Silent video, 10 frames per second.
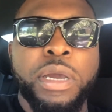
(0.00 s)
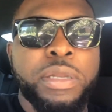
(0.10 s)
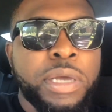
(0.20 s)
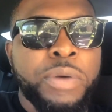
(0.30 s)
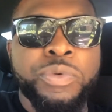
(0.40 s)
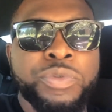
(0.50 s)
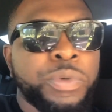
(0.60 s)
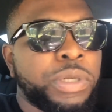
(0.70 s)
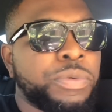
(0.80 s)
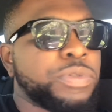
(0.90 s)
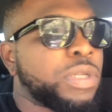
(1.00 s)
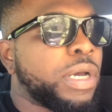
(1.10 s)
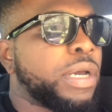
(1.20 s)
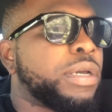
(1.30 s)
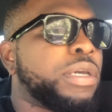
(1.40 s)
And that was when it was
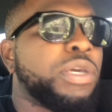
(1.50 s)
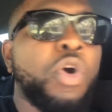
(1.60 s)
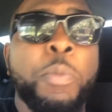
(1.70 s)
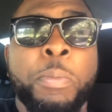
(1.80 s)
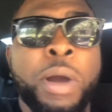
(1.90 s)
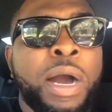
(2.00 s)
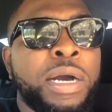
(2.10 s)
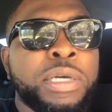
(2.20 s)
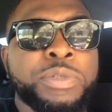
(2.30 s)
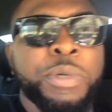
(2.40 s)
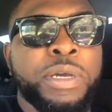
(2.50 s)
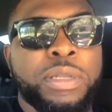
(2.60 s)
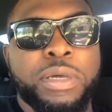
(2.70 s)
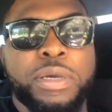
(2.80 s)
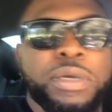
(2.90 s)
like, he opened my eyes,
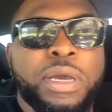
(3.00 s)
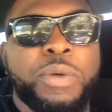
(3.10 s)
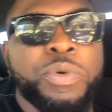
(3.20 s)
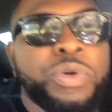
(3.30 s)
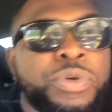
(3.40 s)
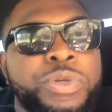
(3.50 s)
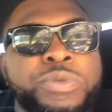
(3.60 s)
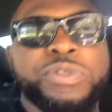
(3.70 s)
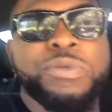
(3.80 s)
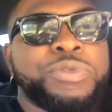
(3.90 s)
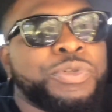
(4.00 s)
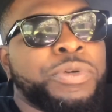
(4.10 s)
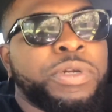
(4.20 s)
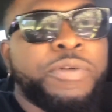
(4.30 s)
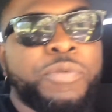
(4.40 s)
man. Like, I went on YouTube.
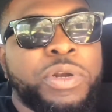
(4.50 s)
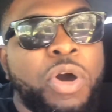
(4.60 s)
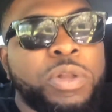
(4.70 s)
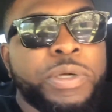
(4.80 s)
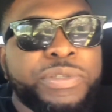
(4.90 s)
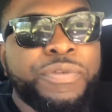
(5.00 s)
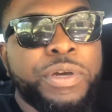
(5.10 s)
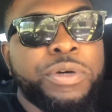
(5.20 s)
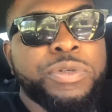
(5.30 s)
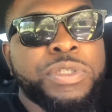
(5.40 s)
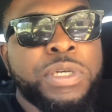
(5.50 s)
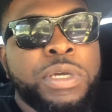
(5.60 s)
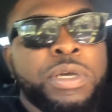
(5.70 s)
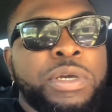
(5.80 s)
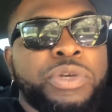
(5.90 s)
Sure enough, when all else fails,
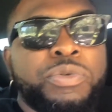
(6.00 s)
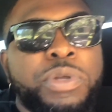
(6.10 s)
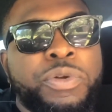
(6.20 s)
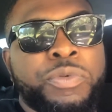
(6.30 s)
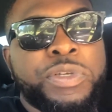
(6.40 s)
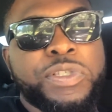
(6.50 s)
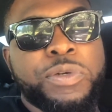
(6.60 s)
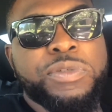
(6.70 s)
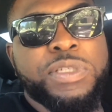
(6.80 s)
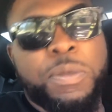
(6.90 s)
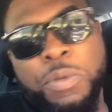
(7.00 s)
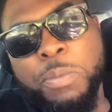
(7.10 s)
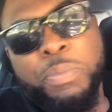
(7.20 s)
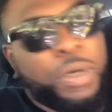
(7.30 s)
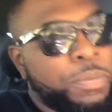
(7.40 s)
you need to research
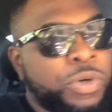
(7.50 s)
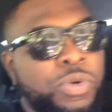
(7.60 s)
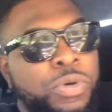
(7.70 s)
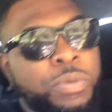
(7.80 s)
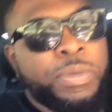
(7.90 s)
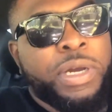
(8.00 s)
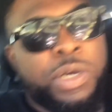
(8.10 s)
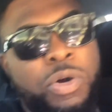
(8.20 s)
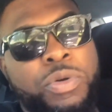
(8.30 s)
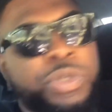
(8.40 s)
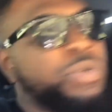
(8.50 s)
something, bump Google, man. Go to